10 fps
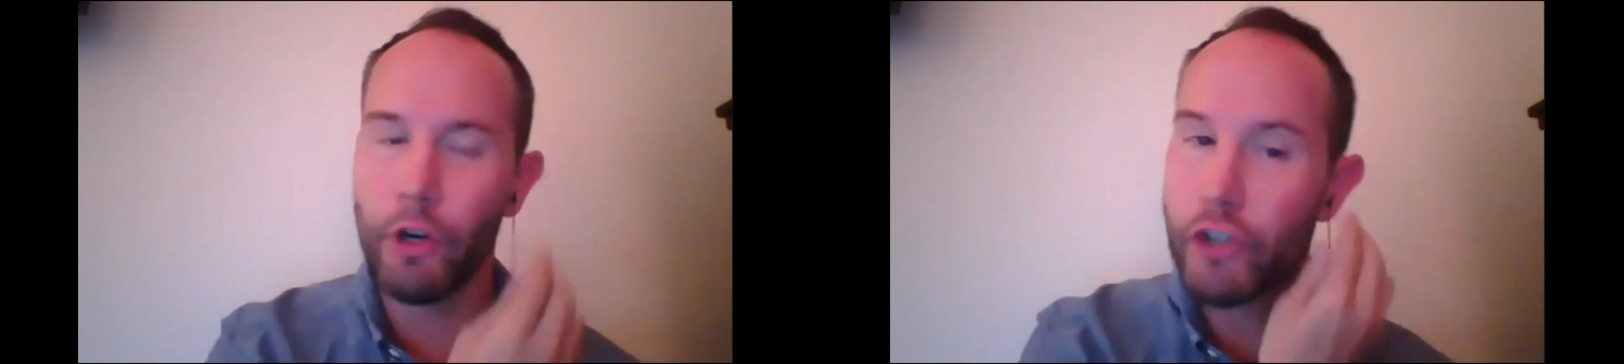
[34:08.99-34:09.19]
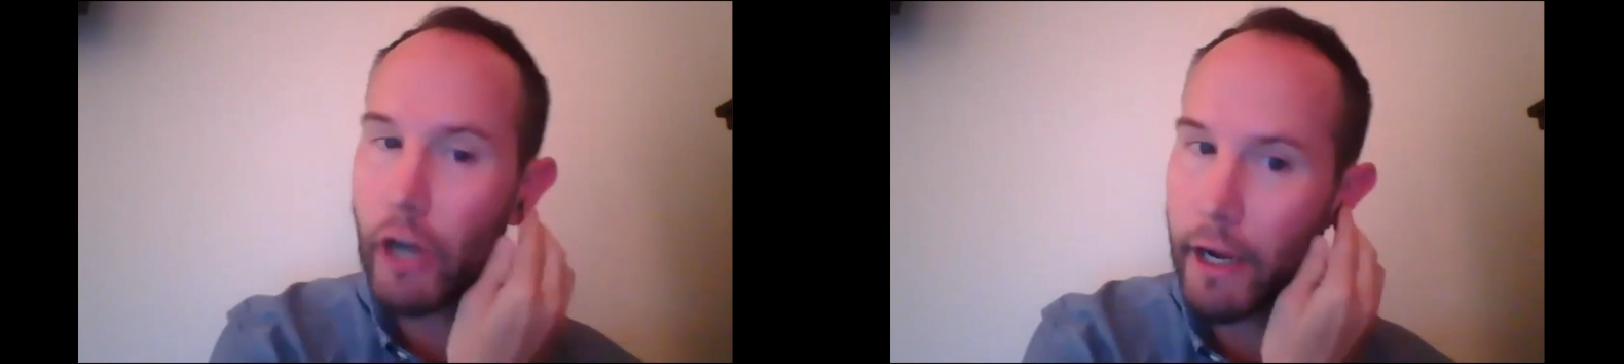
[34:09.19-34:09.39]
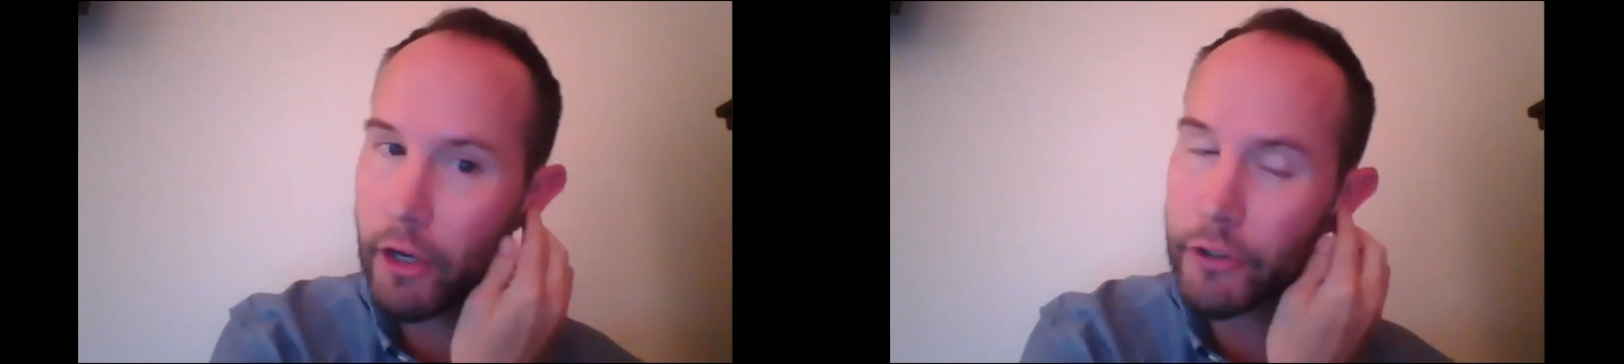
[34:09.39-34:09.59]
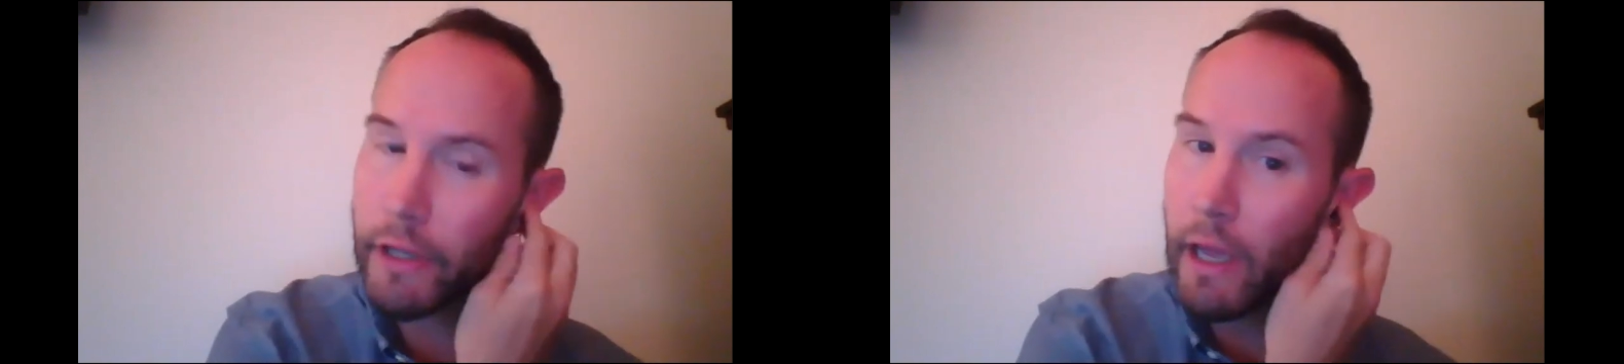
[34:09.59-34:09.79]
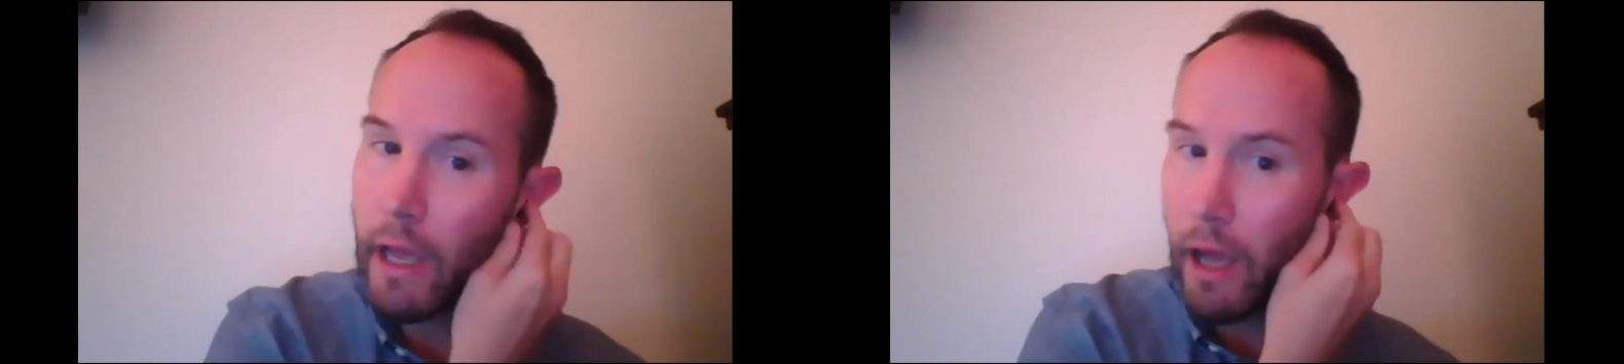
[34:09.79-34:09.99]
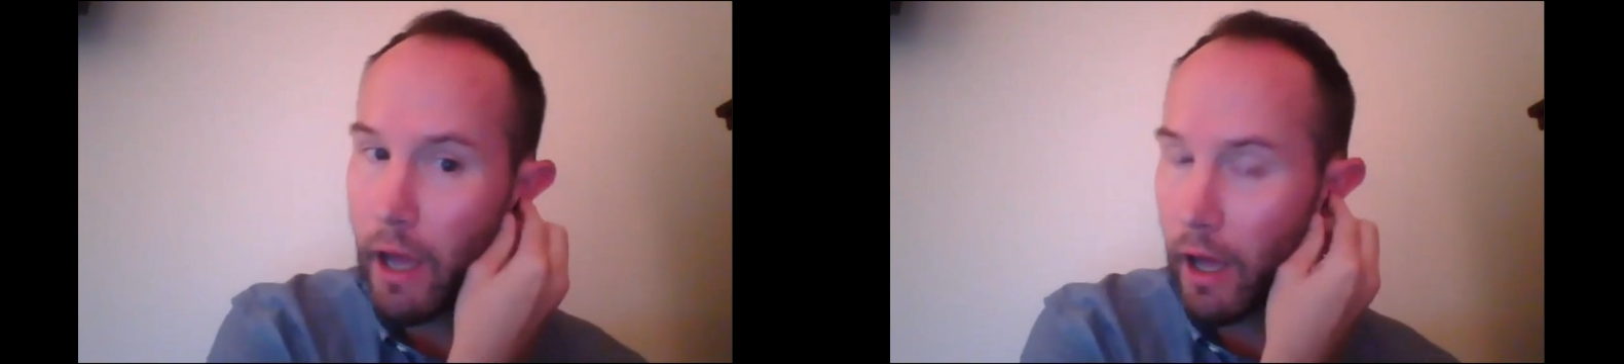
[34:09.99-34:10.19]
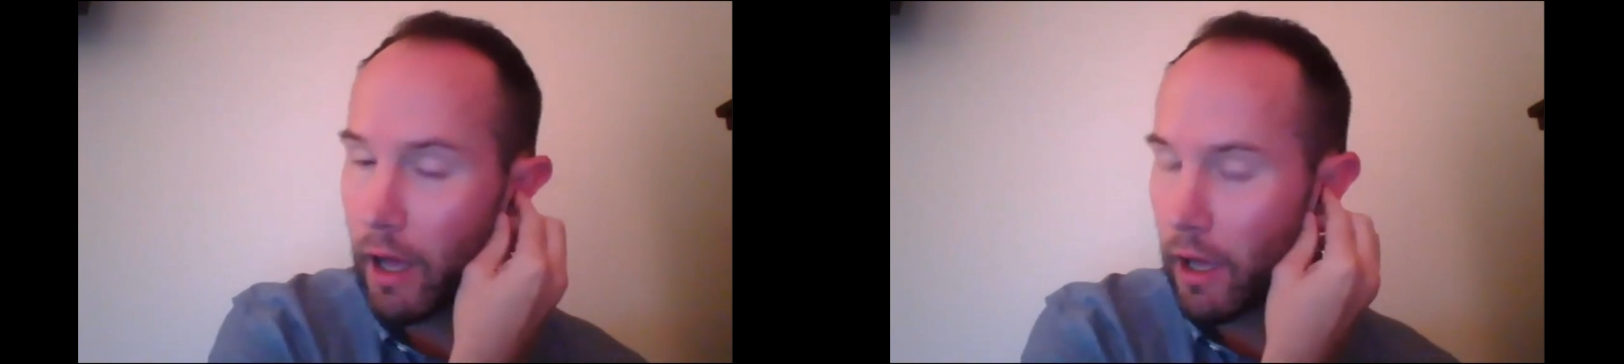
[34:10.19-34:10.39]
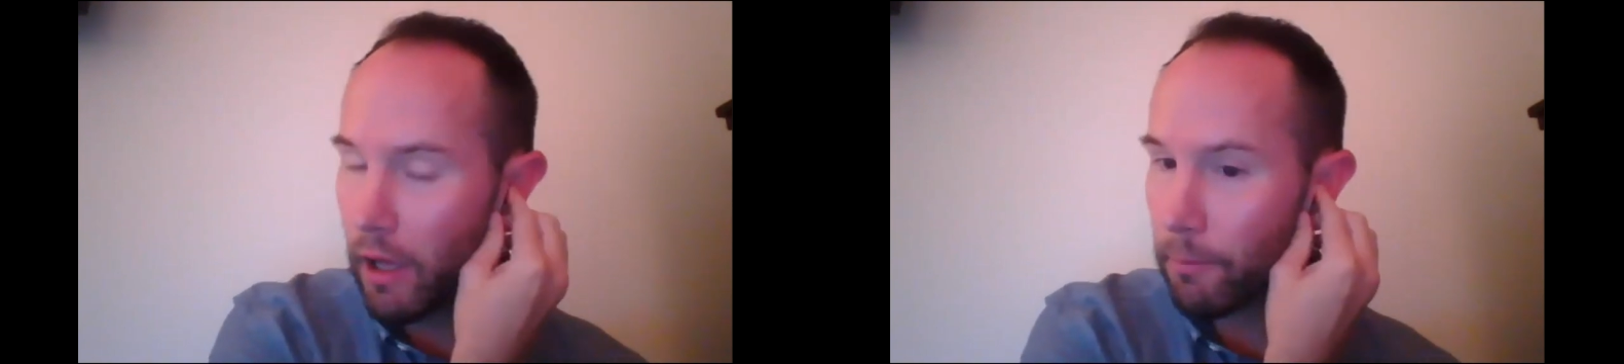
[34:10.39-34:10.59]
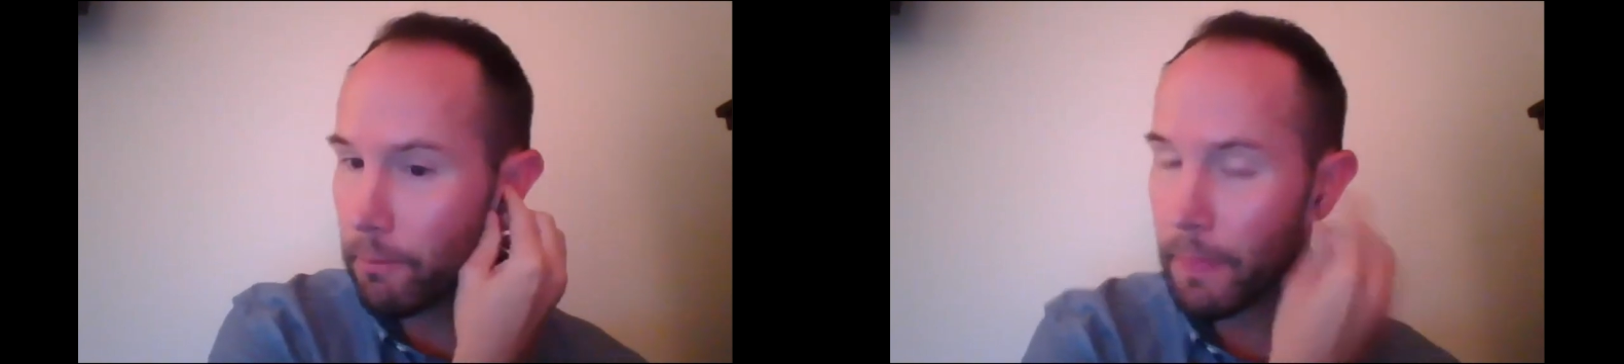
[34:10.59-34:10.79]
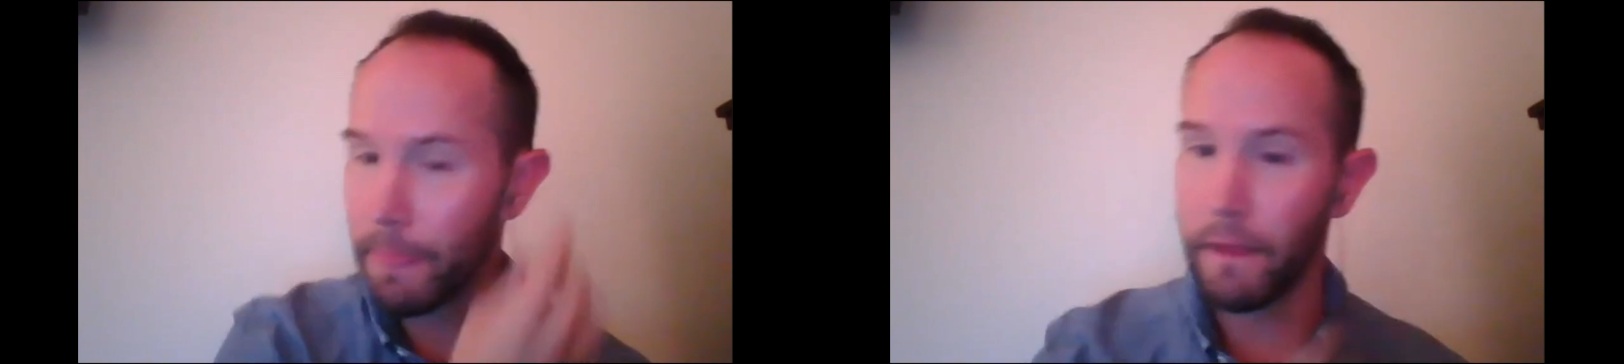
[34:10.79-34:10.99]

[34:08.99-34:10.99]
your child um,